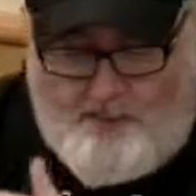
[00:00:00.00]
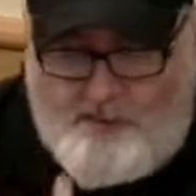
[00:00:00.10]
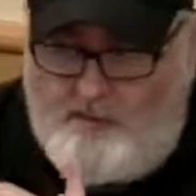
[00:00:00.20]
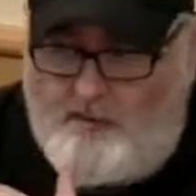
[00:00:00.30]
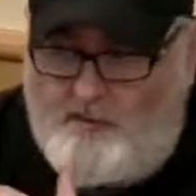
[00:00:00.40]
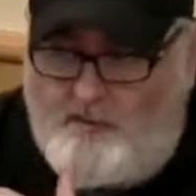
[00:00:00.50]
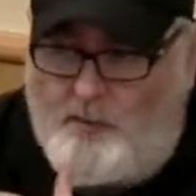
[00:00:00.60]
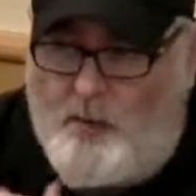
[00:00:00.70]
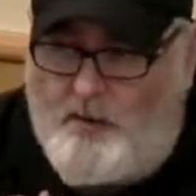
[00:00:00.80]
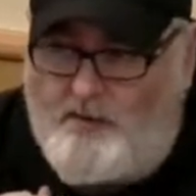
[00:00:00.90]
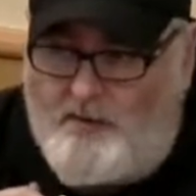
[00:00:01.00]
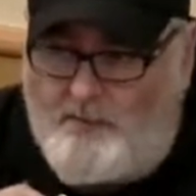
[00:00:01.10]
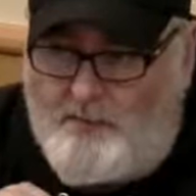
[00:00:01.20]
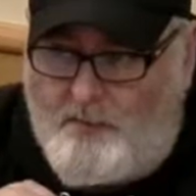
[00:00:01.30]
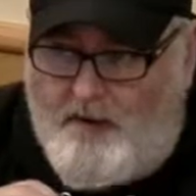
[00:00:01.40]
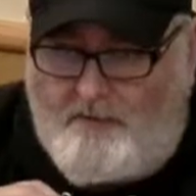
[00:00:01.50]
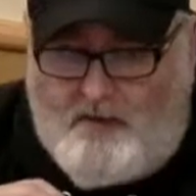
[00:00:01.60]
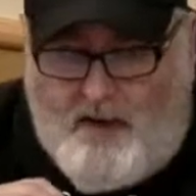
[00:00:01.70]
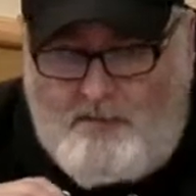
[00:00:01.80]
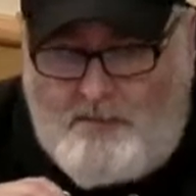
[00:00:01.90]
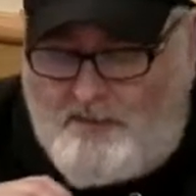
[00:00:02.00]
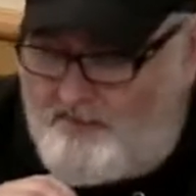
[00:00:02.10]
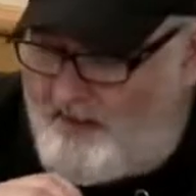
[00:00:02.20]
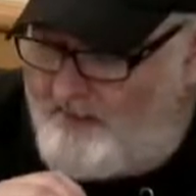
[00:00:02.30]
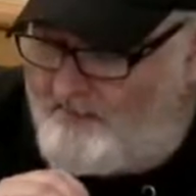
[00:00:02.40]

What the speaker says: seem to work? Do we have a lot of people take